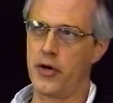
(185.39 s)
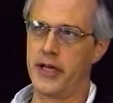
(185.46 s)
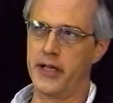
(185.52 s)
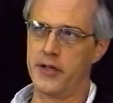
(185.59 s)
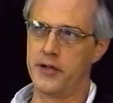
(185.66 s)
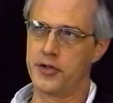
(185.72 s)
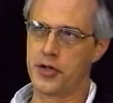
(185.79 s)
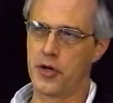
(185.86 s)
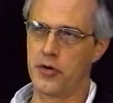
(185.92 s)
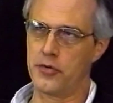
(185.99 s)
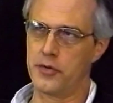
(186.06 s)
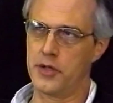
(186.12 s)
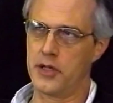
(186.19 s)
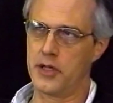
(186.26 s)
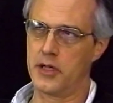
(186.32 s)
He
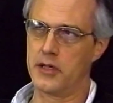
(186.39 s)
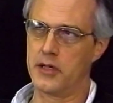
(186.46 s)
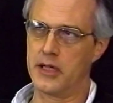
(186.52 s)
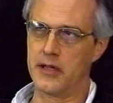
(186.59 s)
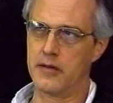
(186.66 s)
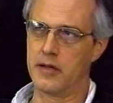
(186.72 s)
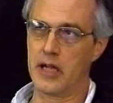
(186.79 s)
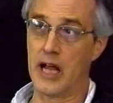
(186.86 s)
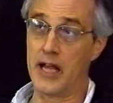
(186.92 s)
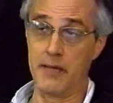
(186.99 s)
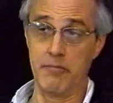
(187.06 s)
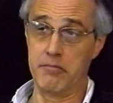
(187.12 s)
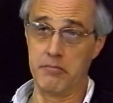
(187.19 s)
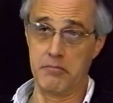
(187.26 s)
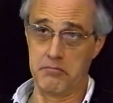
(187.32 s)
showed uh, I
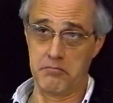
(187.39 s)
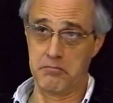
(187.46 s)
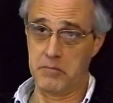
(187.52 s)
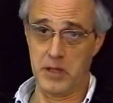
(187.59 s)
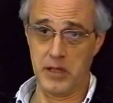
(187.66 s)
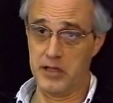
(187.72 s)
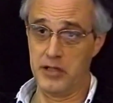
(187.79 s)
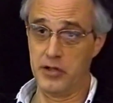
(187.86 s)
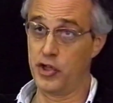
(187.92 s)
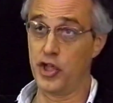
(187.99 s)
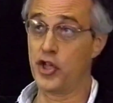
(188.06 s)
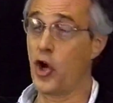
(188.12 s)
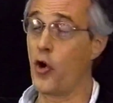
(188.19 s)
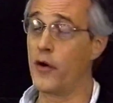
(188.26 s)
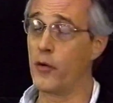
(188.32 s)
didn't
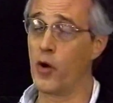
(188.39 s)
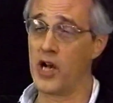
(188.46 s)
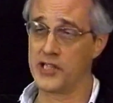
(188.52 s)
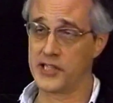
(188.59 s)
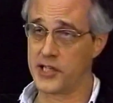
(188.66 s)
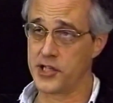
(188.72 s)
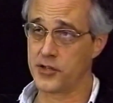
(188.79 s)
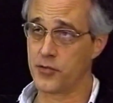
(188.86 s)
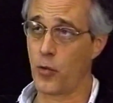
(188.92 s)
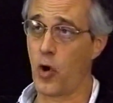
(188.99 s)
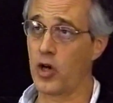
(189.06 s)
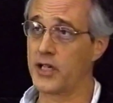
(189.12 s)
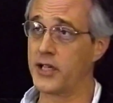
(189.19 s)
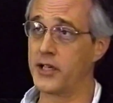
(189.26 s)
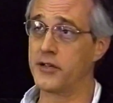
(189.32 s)
know who he was. I just
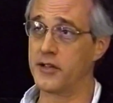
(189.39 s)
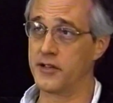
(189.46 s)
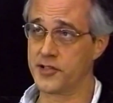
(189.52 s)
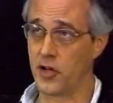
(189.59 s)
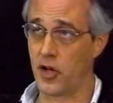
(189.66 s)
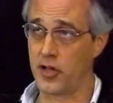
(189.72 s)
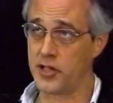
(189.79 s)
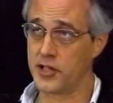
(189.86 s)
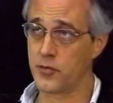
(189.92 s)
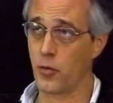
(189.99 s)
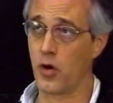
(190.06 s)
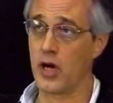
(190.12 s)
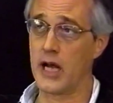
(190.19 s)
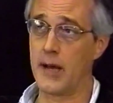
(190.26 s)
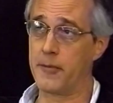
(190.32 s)
walked in, saw this
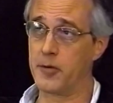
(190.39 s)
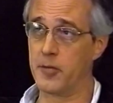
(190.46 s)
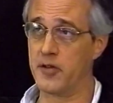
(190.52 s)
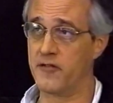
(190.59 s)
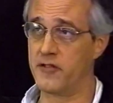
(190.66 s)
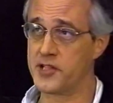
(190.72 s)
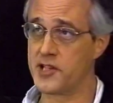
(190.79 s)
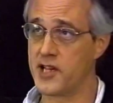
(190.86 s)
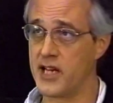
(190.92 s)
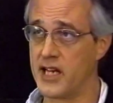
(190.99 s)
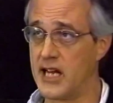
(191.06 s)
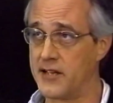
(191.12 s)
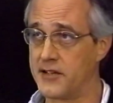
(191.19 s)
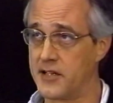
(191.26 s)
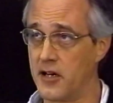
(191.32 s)
work. I happened to be visiting
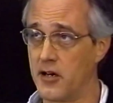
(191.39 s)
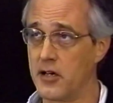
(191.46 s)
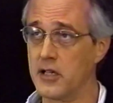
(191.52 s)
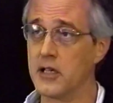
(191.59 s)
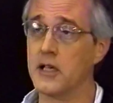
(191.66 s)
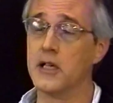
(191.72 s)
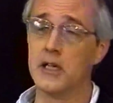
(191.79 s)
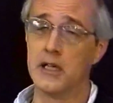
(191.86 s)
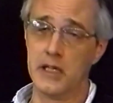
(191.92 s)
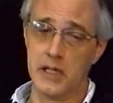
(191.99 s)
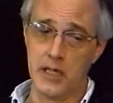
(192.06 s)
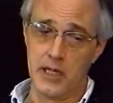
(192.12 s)
the Vietnam there. Painting.